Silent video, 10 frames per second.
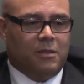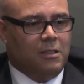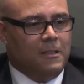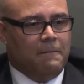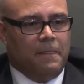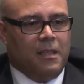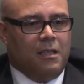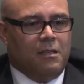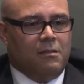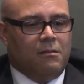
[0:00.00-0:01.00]
but
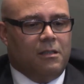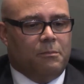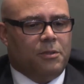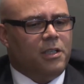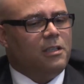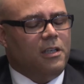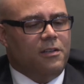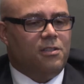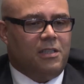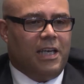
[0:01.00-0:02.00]
particularly
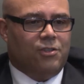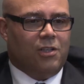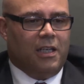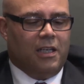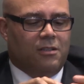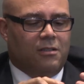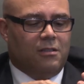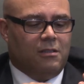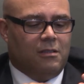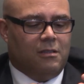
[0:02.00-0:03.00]
in this stage and age,